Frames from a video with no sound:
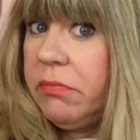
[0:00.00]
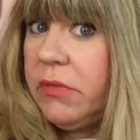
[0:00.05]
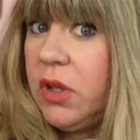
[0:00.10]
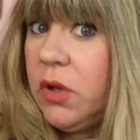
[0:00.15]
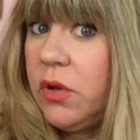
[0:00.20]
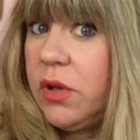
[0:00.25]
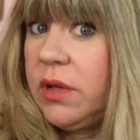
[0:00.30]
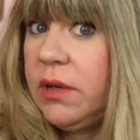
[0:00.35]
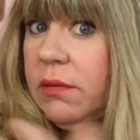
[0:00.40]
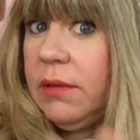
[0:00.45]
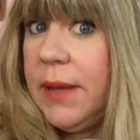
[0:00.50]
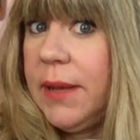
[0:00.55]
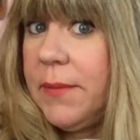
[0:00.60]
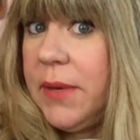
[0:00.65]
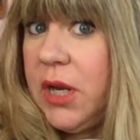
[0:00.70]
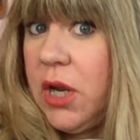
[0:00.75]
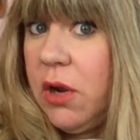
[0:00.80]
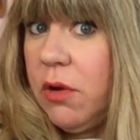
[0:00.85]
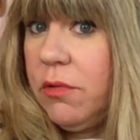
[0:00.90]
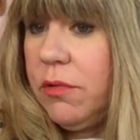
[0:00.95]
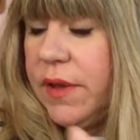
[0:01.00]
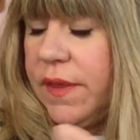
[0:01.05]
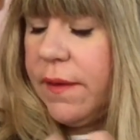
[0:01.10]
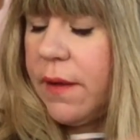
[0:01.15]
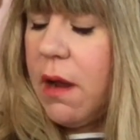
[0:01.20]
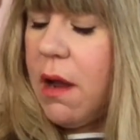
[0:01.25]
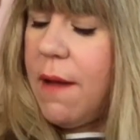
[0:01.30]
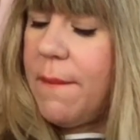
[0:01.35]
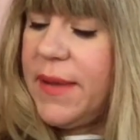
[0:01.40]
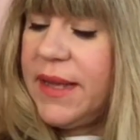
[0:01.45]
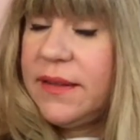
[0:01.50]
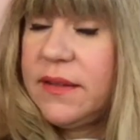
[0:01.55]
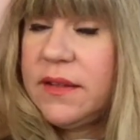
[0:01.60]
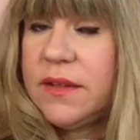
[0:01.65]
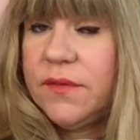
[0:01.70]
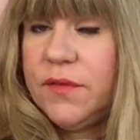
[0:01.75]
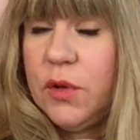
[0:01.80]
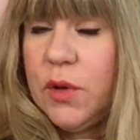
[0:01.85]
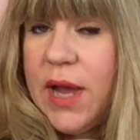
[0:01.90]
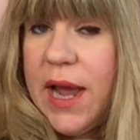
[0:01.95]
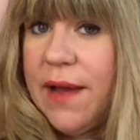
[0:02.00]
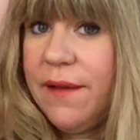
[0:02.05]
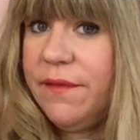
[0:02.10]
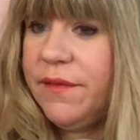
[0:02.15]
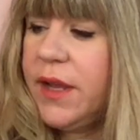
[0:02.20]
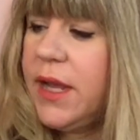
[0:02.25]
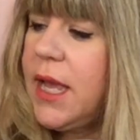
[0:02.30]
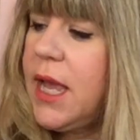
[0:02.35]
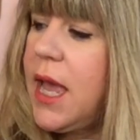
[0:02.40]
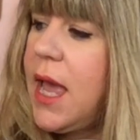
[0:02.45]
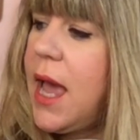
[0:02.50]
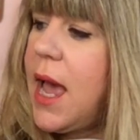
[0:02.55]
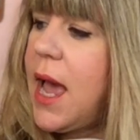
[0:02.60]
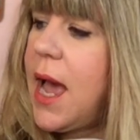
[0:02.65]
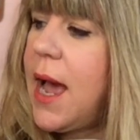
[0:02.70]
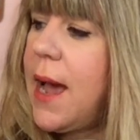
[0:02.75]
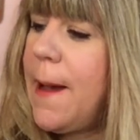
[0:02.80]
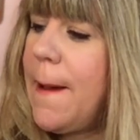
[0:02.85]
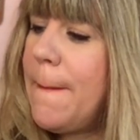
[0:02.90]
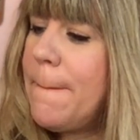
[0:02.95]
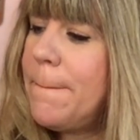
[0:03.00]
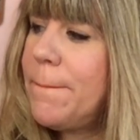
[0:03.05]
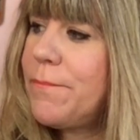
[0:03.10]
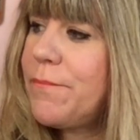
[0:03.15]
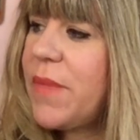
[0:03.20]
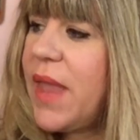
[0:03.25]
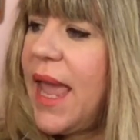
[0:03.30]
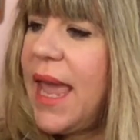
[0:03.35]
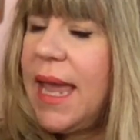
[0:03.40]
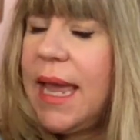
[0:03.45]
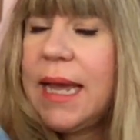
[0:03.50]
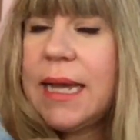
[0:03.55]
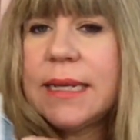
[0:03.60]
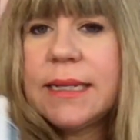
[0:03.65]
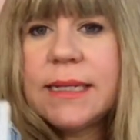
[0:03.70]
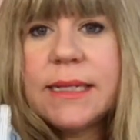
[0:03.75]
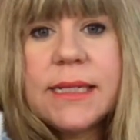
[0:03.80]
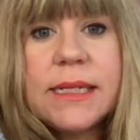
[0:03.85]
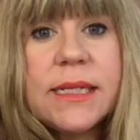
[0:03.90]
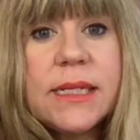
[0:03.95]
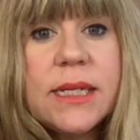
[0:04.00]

you can let me know in the comments if you have. And